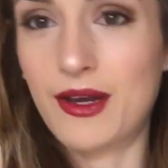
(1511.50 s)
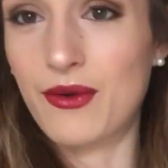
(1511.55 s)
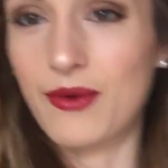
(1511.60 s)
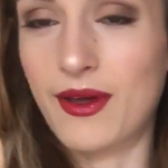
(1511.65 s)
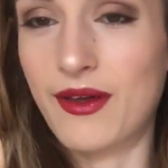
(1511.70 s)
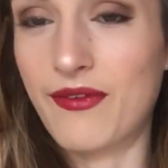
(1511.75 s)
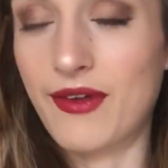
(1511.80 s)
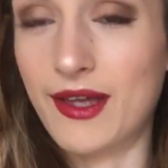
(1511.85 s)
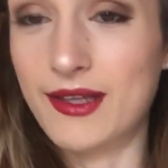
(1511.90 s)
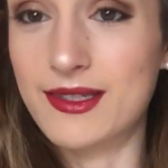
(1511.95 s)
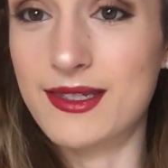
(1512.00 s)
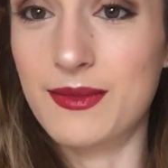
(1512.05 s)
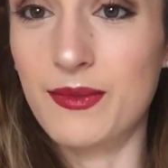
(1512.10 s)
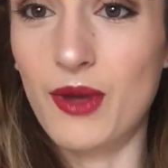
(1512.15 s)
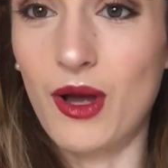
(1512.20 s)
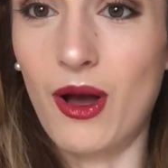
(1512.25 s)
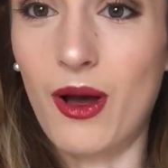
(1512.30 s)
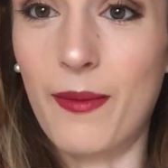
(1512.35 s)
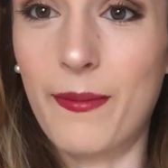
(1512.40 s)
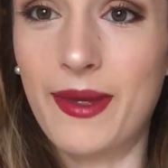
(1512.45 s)
I know I've had
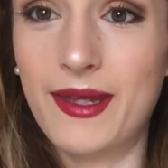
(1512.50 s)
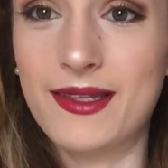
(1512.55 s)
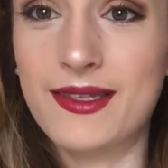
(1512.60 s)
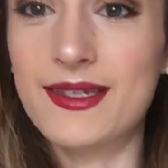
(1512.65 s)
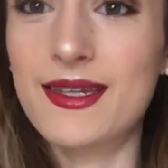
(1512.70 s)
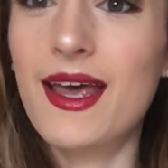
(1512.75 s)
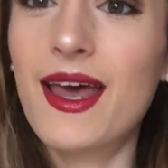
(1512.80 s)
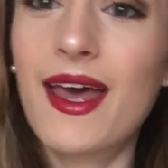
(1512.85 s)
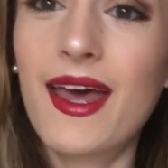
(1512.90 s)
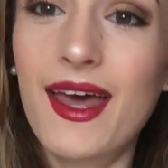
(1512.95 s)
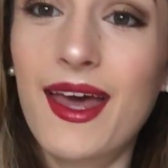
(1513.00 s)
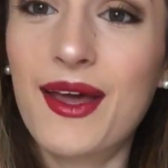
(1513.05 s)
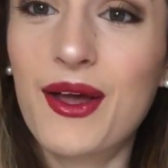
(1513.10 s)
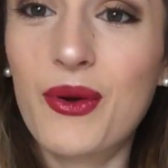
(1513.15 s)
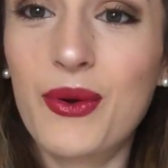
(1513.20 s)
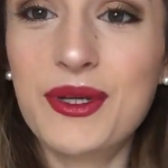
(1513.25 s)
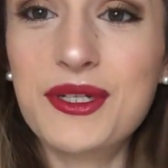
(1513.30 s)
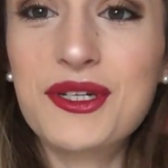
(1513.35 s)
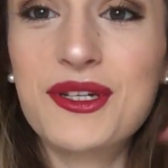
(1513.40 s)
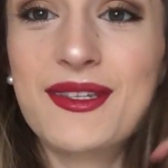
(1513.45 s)
some comments
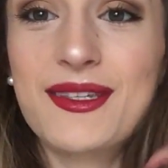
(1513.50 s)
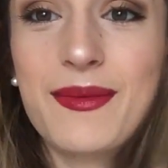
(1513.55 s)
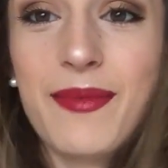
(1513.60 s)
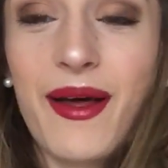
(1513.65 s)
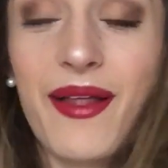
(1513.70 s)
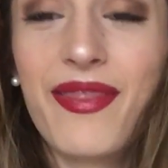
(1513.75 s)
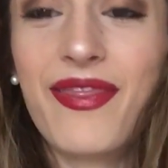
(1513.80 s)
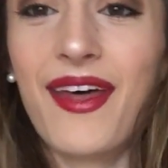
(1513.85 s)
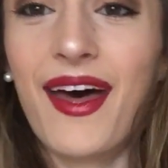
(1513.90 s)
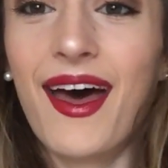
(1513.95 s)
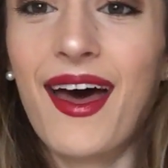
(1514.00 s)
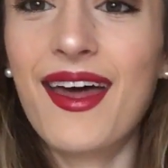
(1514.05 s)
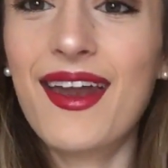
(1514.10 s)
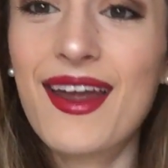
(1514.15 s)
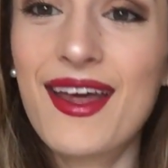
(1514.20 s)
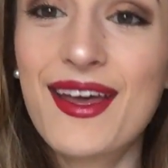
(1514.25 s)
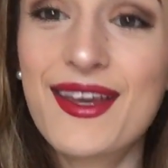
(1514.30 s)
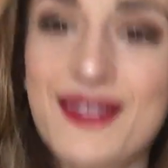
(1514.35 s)
and questions about that.